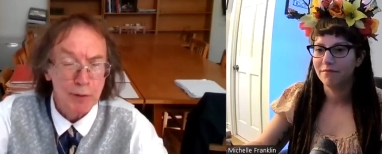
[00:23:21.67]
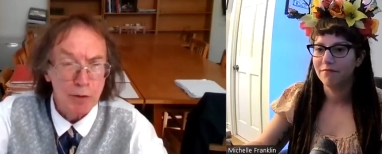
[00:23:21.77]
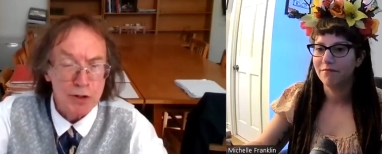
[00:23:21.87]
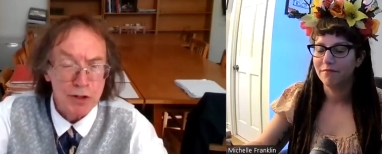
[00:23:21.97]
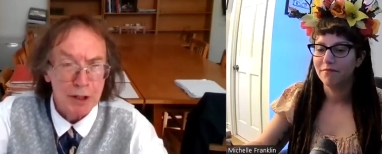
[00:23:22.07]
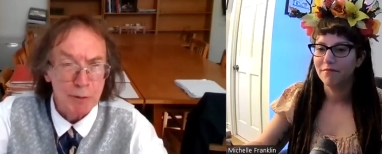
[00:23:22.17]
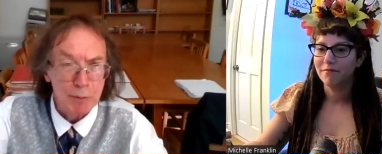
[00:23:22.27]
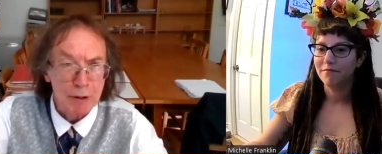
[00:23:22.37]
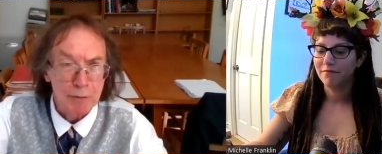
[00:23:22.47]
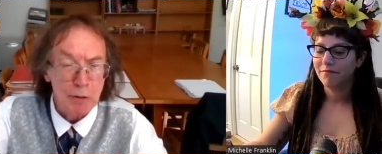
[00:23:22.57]
Speaker 1: folk charms.
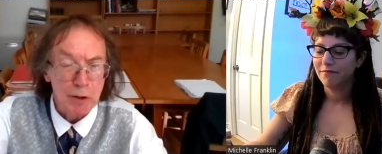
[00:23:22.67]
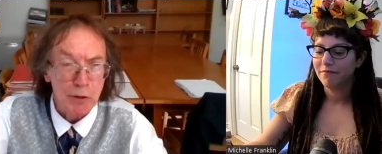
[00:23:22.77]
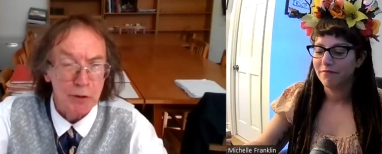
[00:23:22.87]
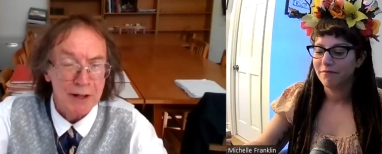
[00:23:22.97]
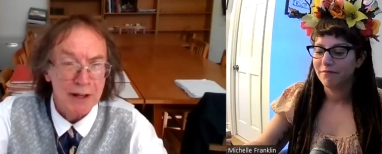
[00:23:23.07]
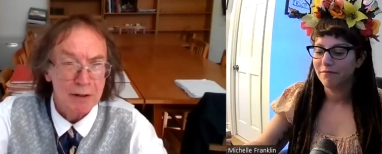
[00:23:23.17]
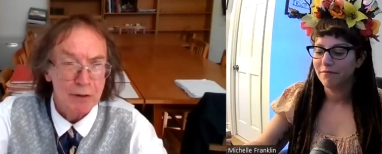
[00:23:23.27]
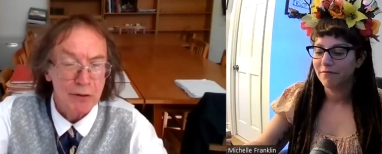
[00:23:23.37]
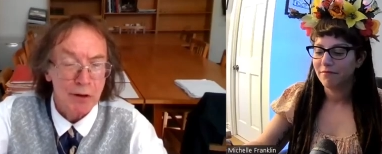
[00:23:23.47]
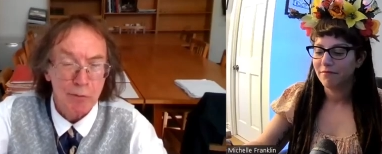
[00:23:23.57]
After all, the Lacnunga
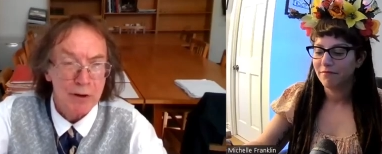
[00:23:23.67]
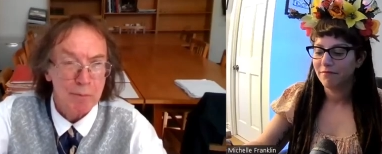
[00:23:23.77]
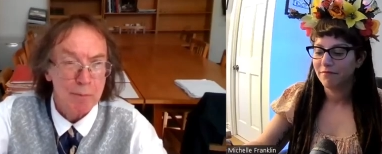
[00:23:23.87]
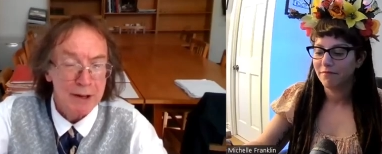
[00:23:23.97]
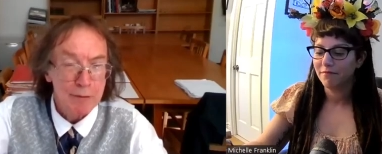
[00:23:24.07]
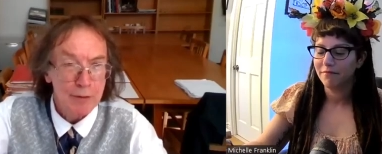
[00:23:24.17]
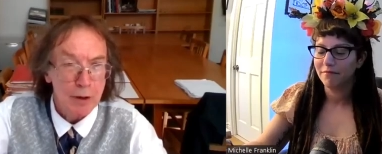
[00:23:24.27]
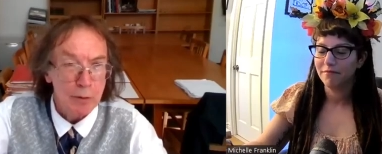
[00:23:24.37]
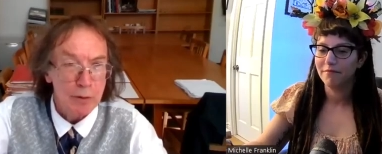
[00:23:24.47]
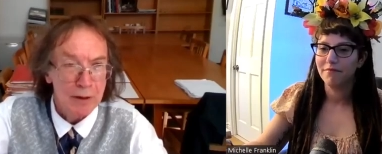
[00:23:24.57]
is not written by
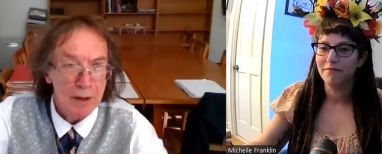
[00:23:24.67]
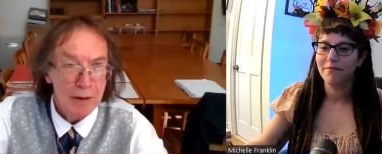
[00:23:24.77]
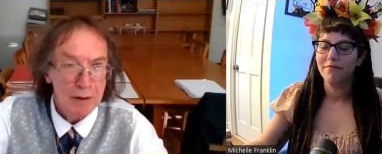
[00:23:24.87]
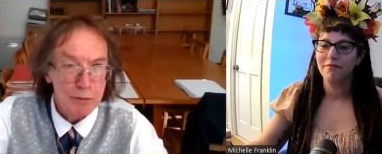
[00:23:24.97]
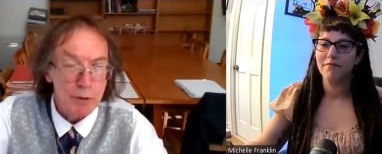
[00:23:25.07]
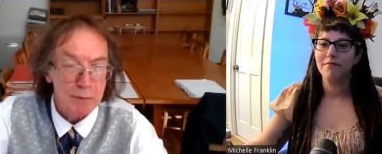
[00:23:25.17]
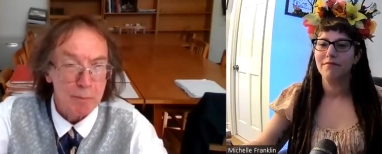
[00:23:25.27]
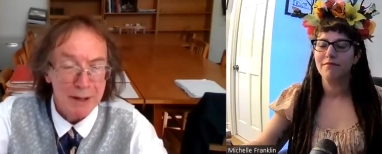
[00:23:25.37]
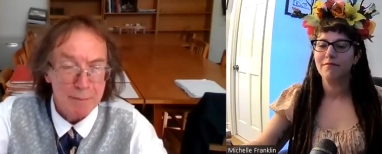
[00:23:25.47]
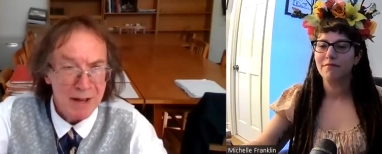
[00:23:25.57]
folk, it's written
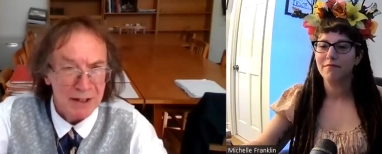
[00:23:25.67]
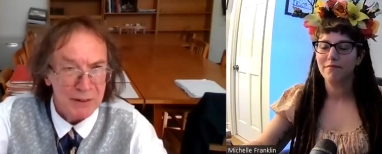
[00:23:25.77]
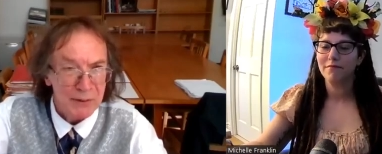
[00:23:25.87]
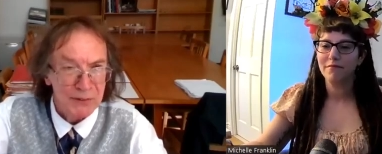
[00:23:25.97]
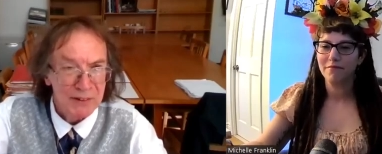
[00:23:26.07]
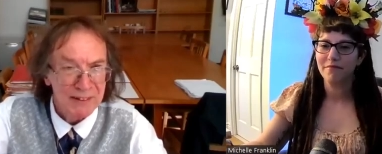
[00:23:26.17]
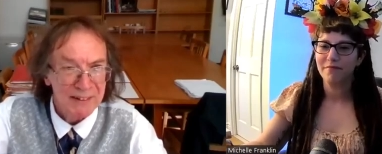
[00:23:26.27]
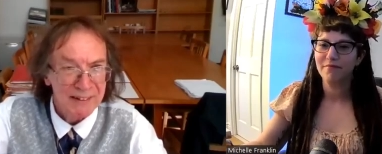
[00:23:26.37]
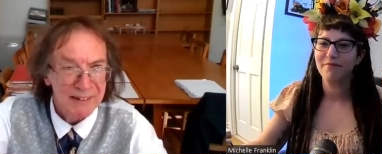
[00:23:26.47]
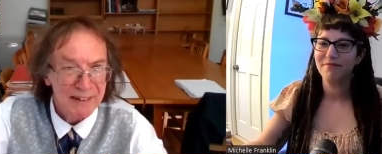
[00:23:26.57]
by monks,
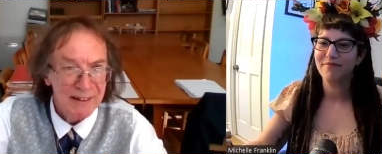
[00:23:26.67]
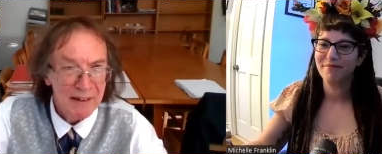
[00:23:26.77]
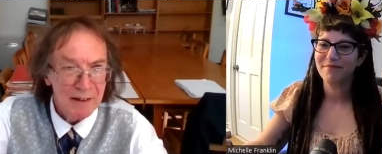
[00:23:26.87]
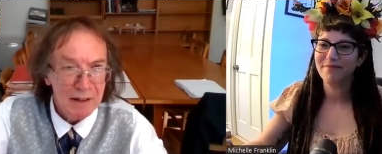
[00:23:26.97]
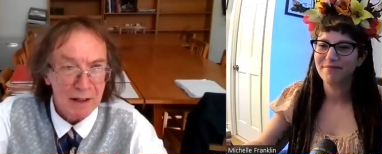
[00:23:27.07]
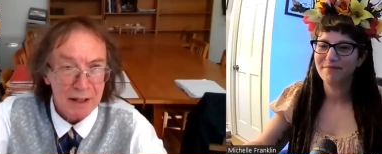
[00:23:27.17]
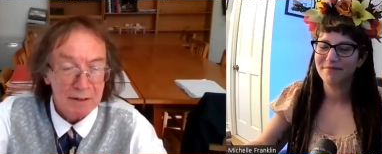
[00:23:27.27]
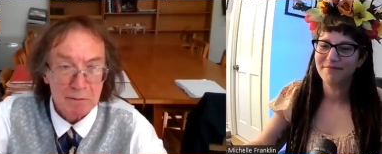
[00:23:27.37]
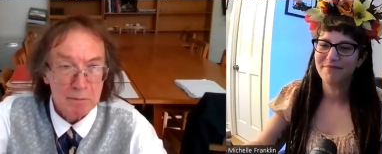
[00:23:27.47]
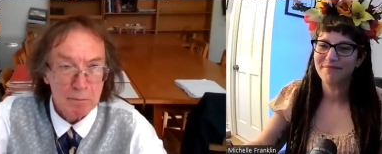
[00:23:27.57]
like
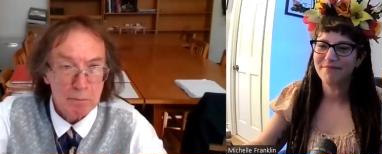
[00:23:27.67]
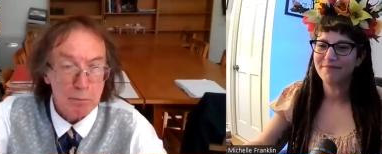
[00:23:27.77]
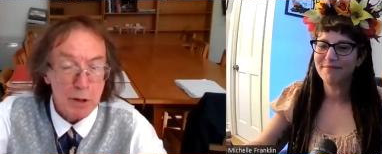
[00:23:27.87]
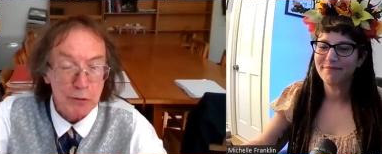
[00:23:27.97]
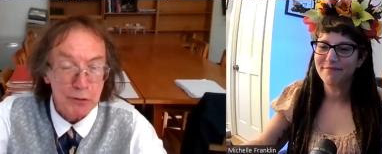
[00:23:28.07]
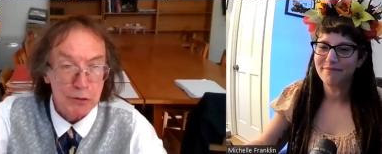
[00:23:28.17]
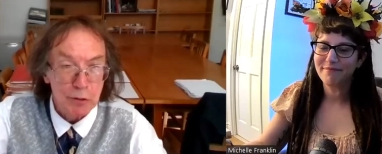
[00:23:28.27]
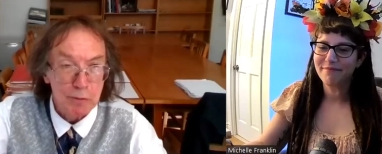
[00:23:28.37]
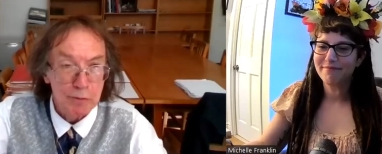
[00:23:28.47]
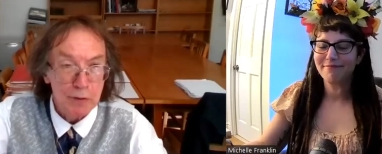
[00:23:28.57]
most
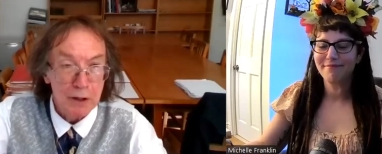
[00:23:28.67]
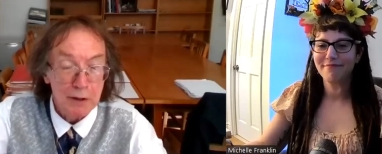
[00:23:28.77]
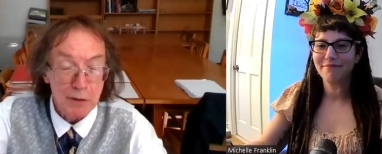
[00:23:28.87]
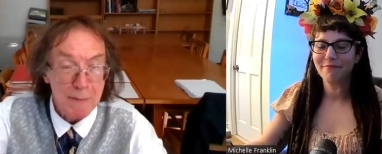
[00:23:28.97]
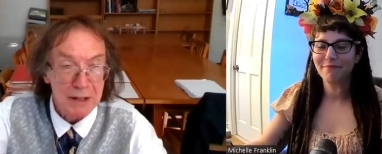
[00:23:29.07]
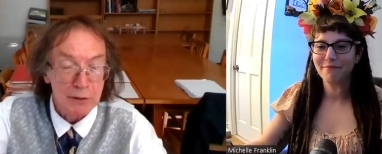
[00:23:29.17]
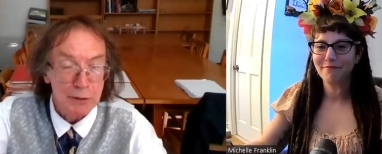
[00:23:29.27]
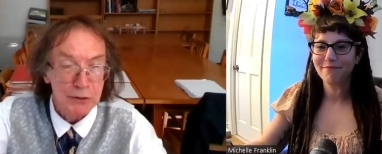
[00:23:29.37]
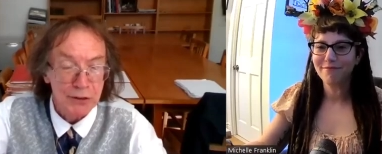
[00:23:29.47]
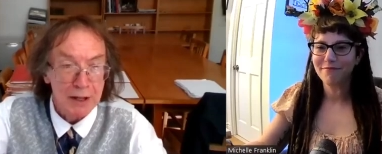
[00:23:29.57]
of uh, the
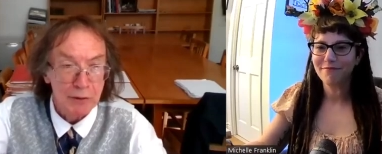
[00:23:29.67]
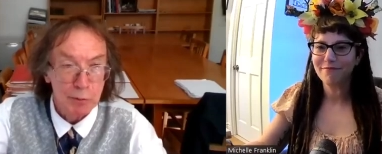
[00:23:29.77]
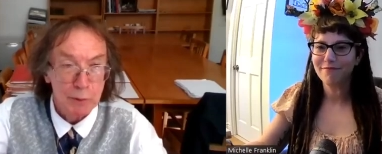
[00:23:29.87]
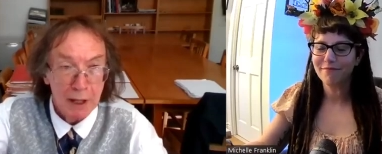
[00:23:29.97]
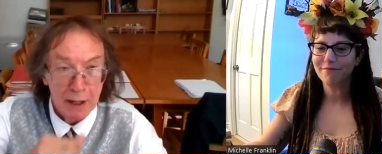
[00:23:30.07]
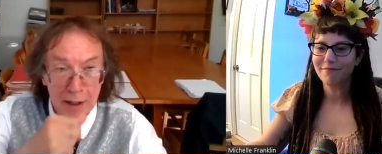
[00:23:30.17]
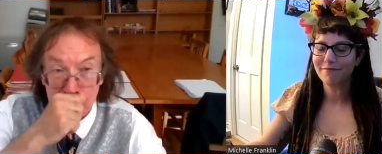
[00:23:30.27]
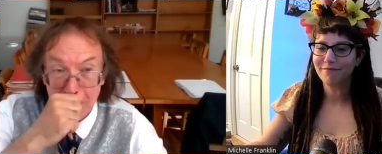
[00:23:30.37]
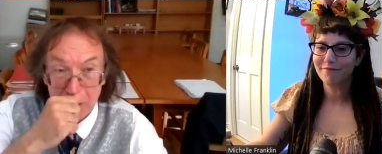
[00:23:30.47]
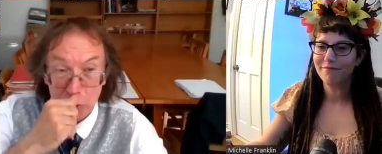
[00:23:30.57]
medical texts we
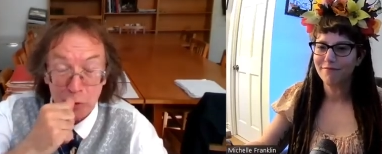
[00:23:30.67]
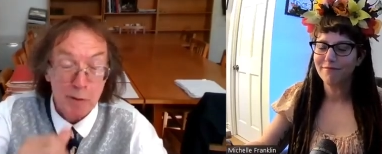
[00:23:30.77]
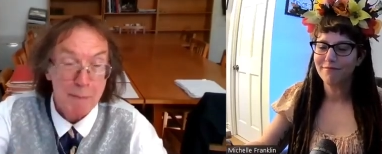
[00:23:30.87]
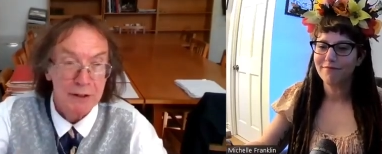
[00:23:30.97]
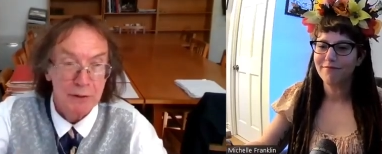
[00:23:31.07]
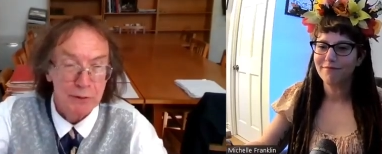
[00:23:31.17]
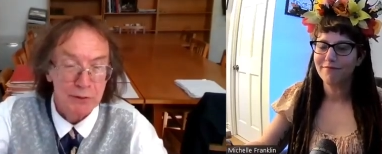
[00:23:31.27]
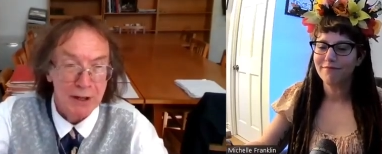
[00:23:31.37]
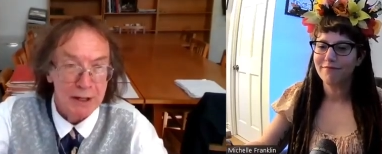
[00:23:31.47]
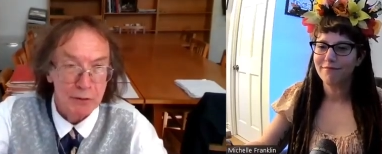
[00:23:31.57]
have, uh, all the medical
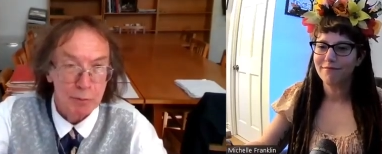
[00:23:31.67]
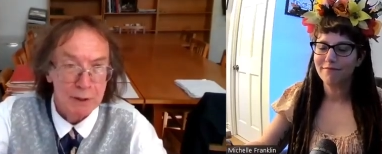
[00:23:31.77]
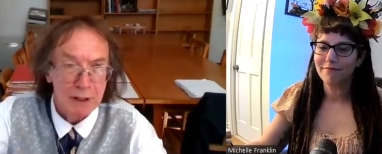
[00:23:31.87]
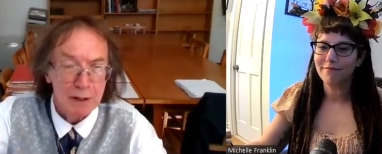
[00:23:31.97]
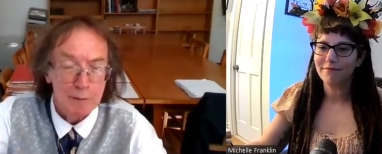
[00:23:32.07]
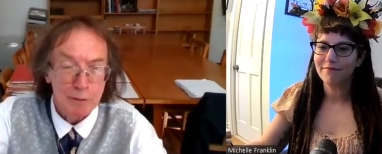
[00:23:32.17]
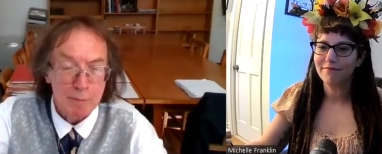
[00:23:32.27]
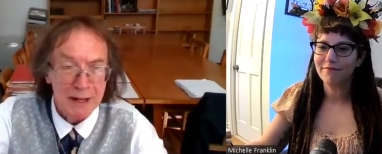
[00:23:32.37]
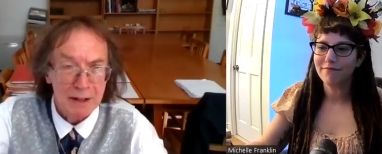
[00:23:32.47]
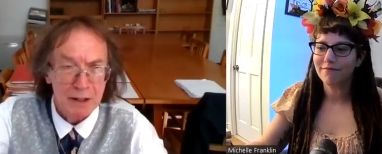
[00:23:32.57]
texts we have
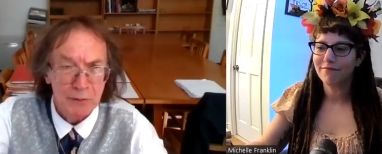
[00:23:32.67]
from Anglo